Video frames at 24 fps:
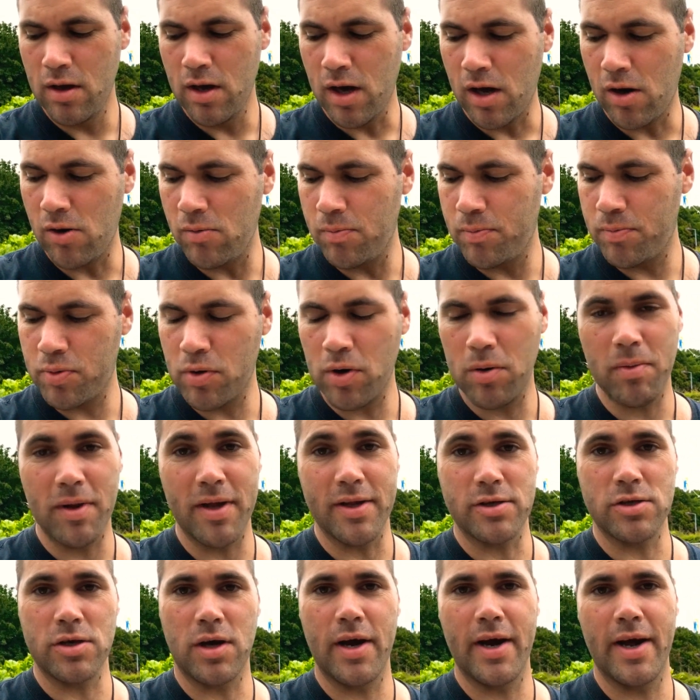I'll probably
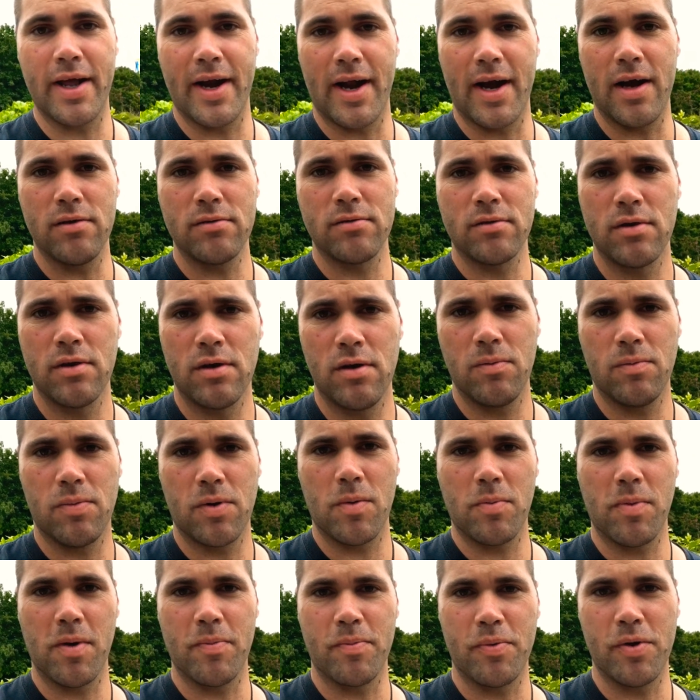try it out. I'll
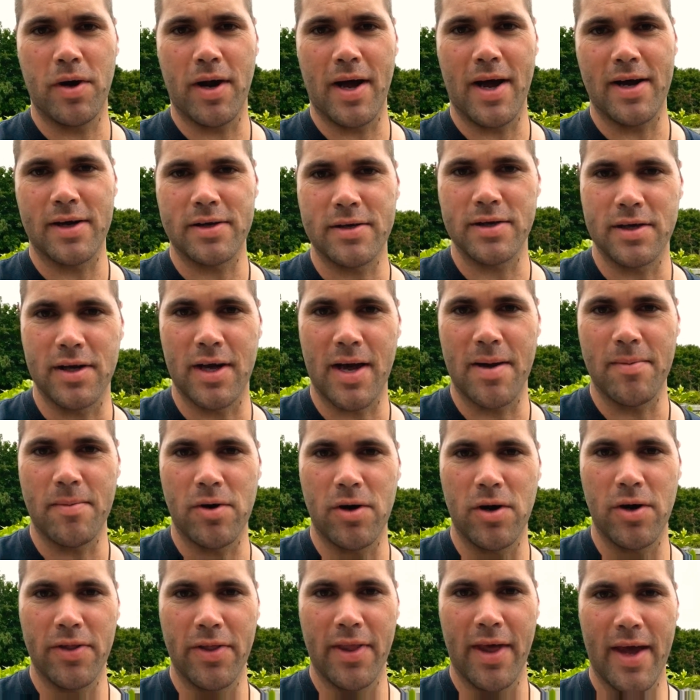probably put an action camera
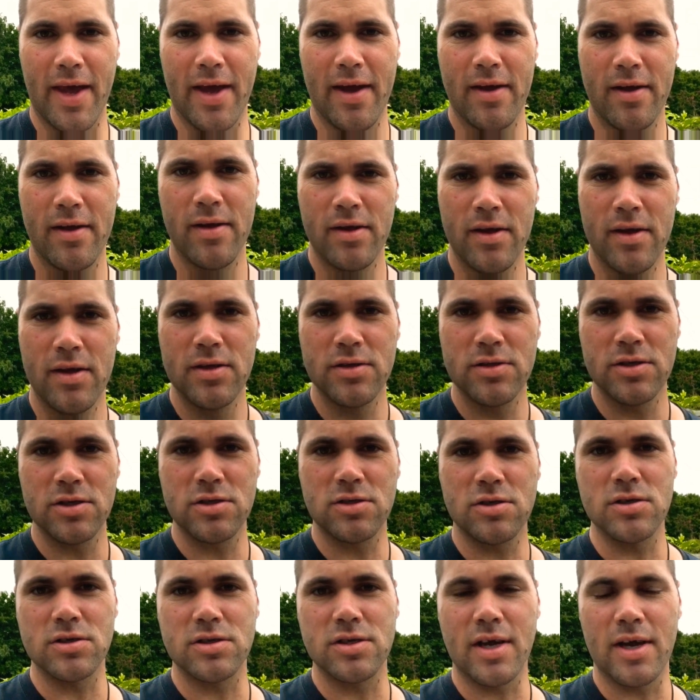on there just
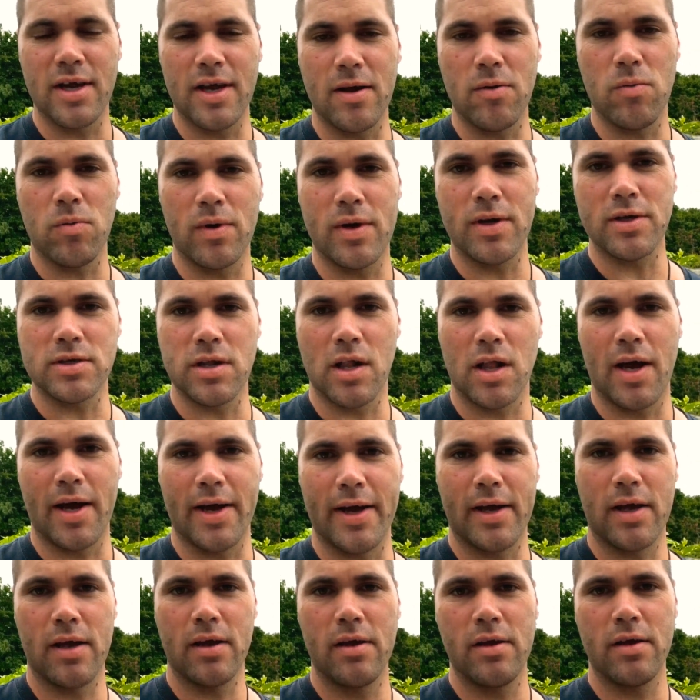to see what it's
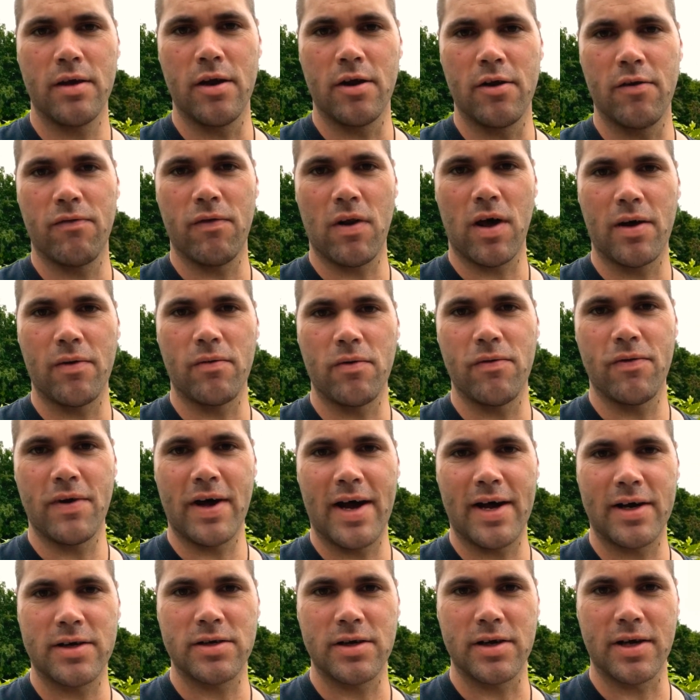like, flying with an
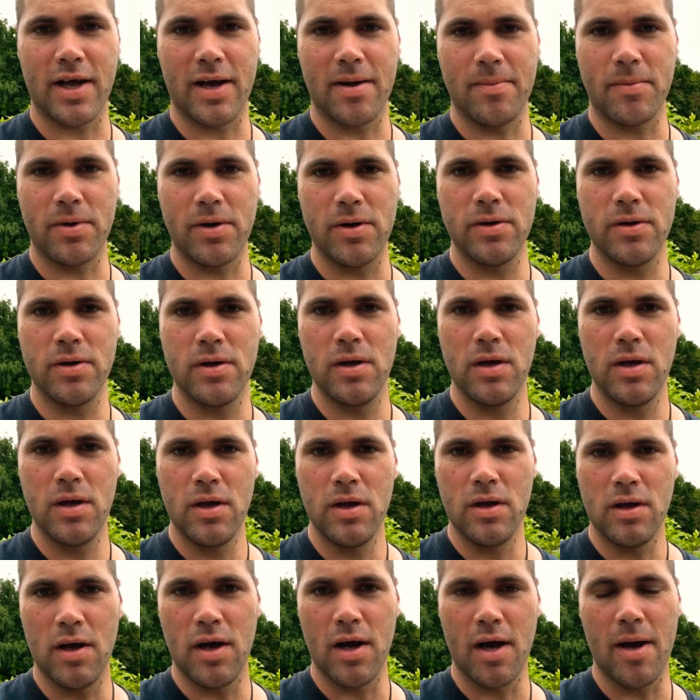action camera,
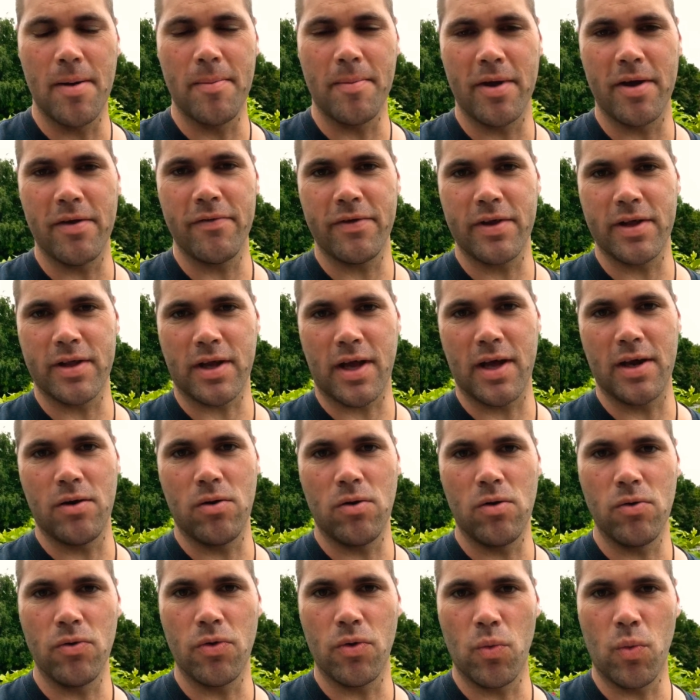if it can
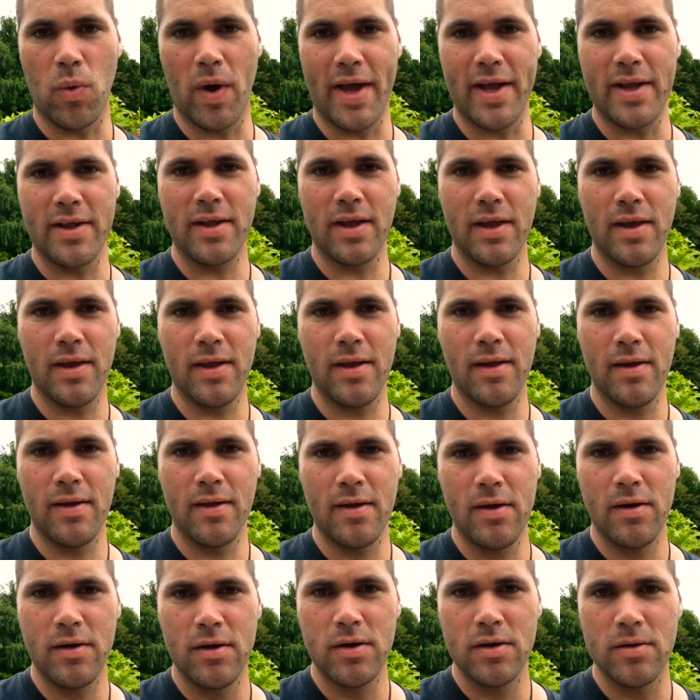hold the weight.
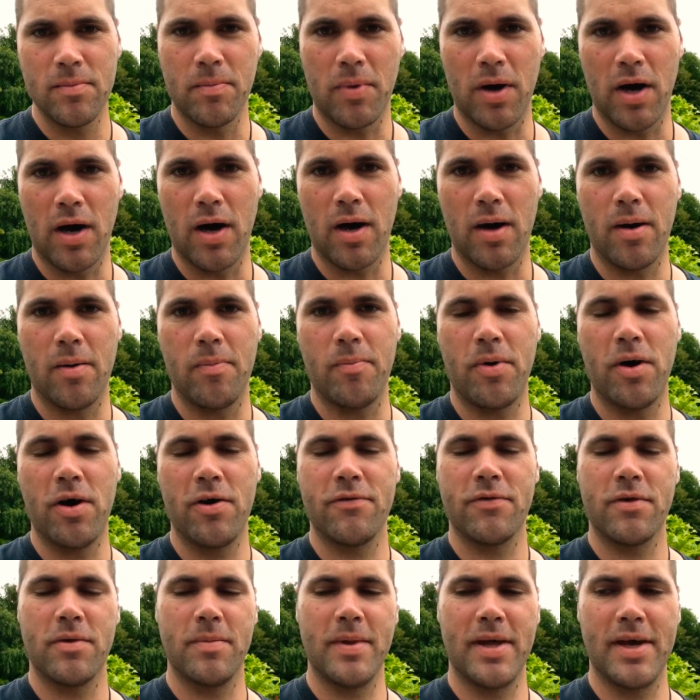But
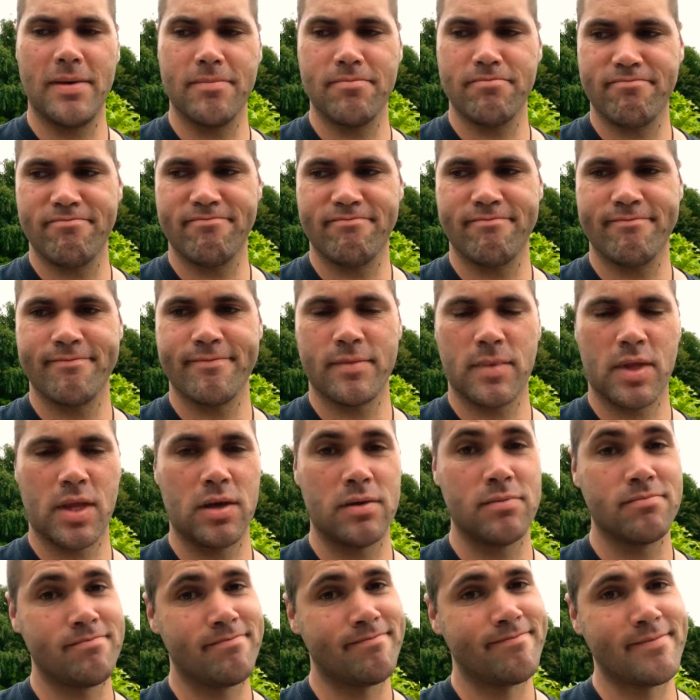apart from that,
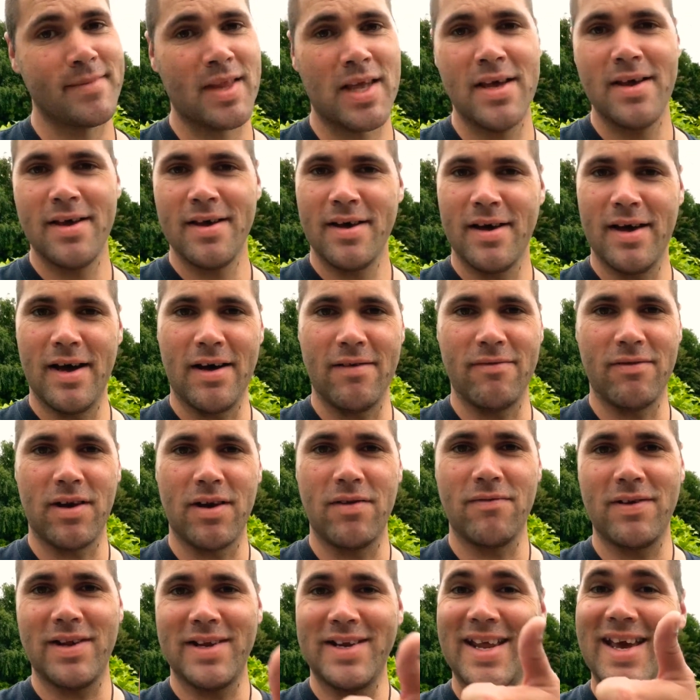have a
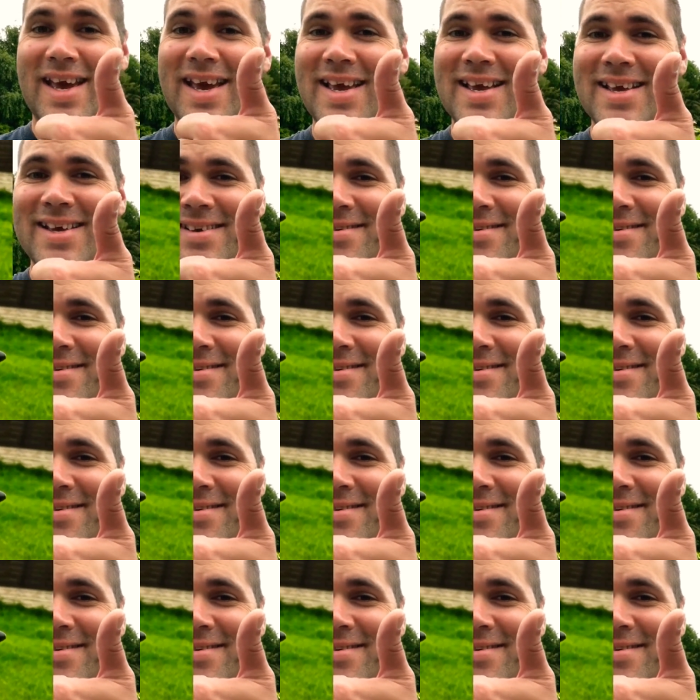lovely day.